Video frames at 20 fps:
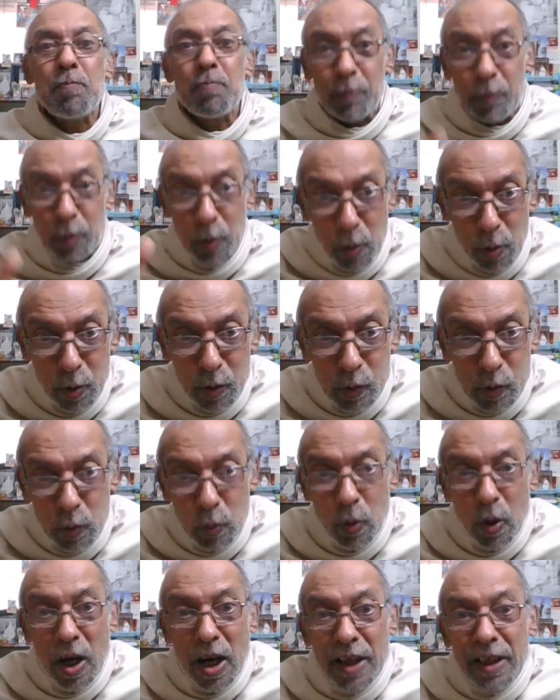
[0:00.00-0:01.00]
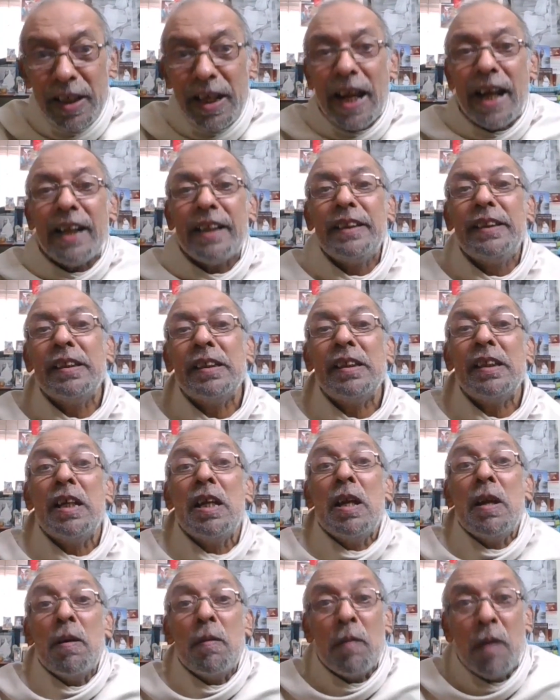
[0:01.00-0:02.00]
those who are at the
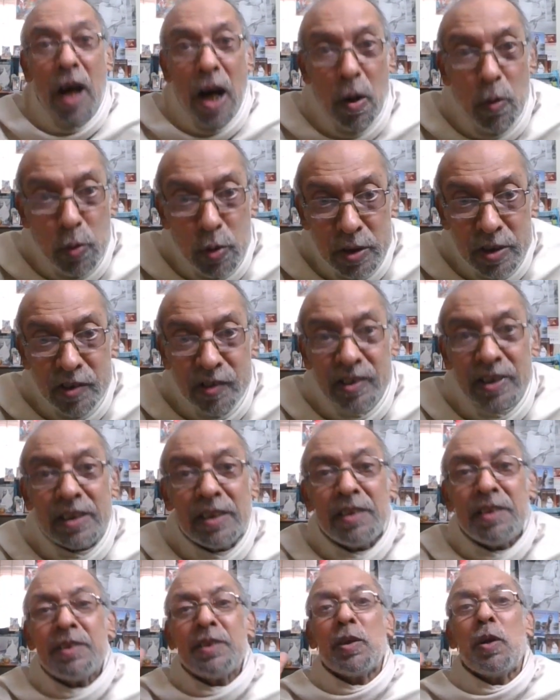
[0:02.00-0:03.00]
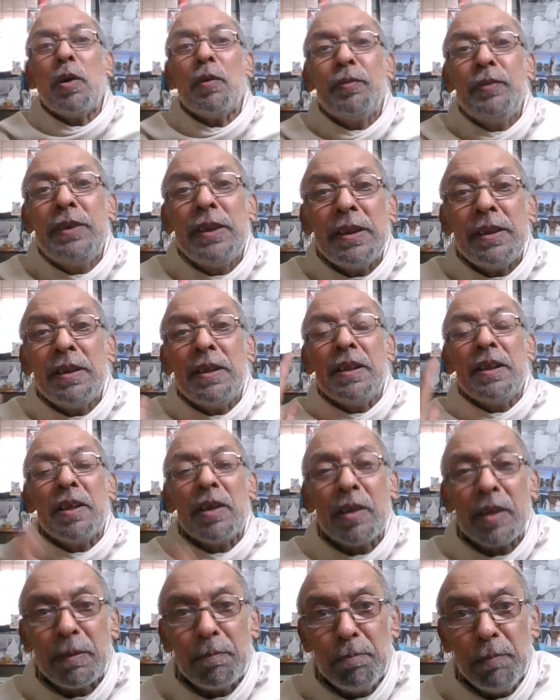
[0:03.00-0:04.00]
outskirt of the
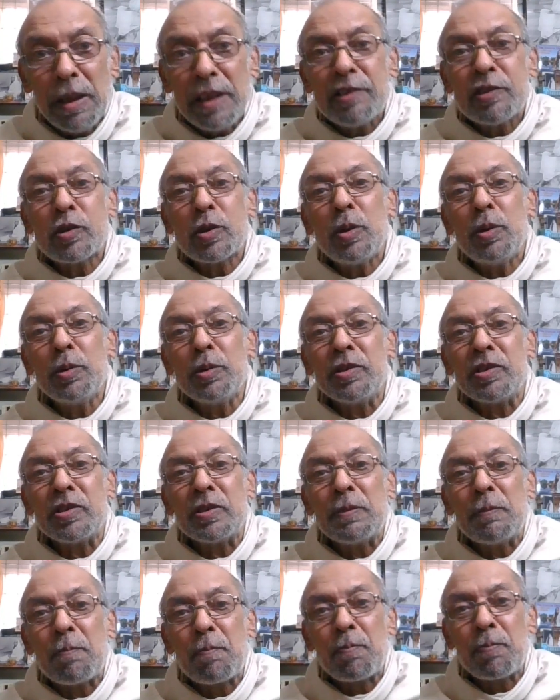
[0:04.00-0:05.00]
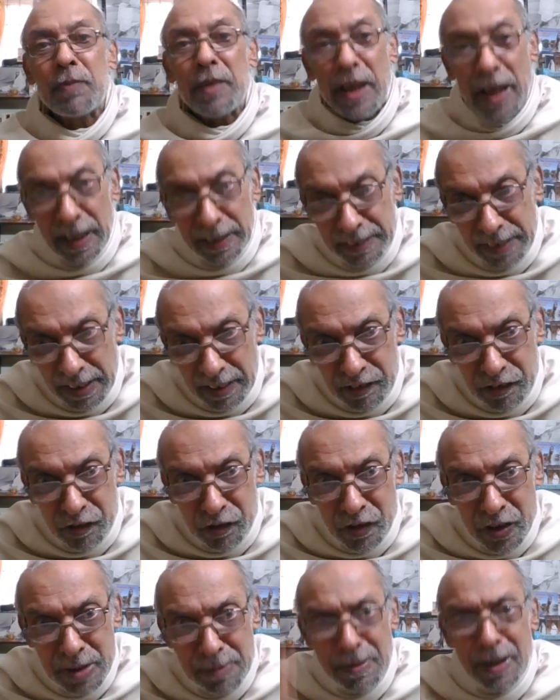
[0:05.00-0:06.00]
millstones, at the
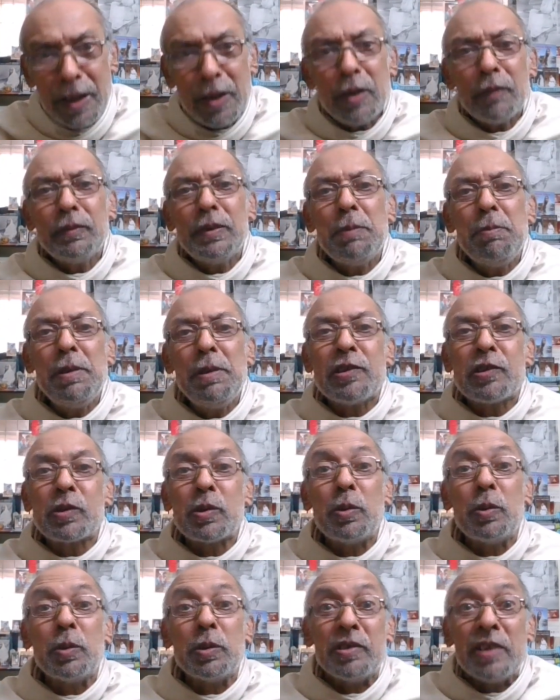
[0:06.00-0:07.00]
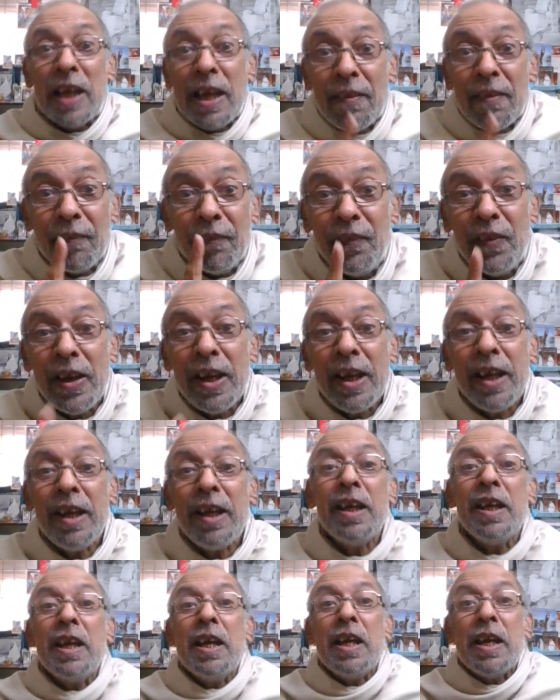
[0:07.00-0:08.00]
extreme end of the millstones,
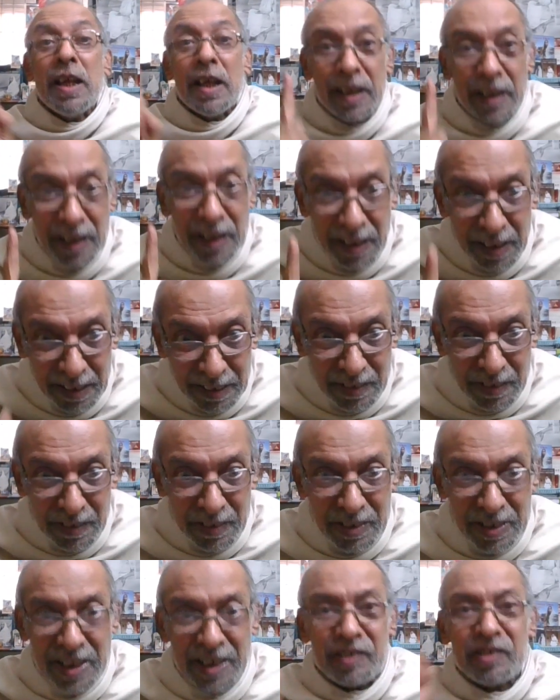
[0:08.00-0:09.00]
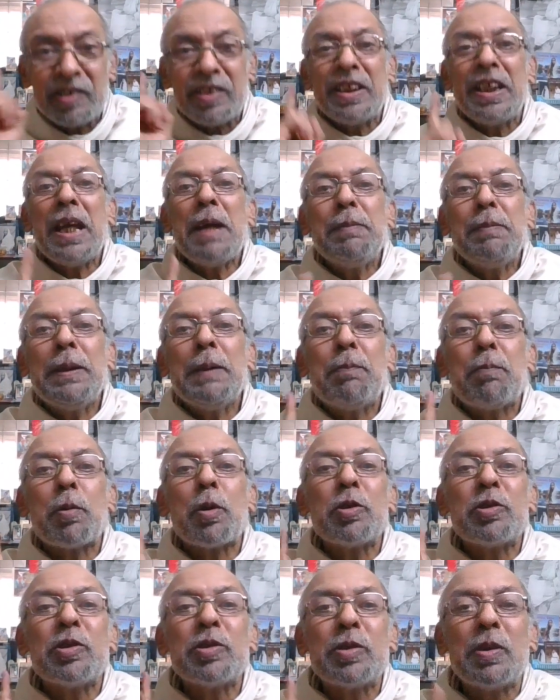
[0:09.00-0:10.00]
they escape the
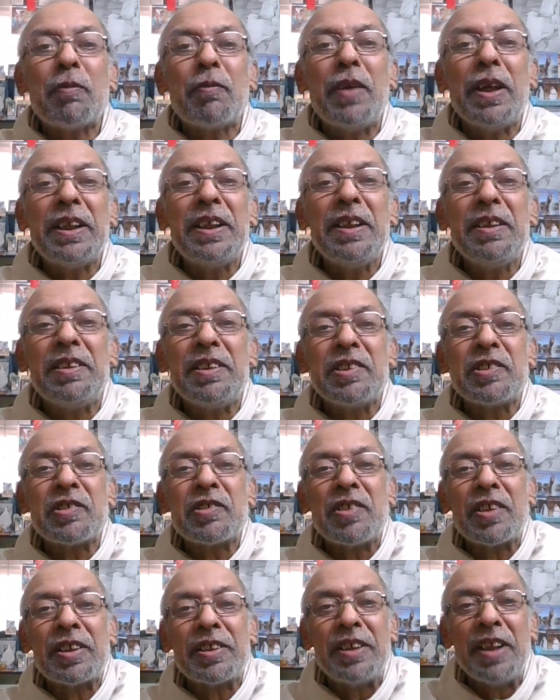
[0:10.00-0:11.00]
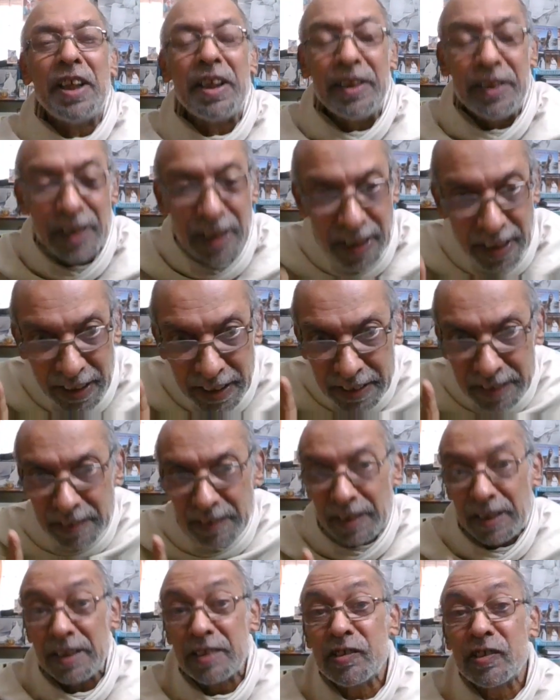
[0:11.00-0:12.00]
process of getting destructed.
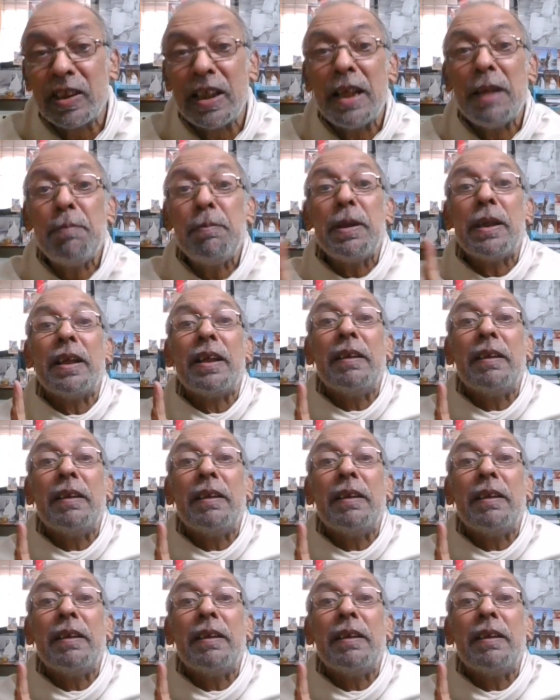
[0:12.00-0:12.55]
They escape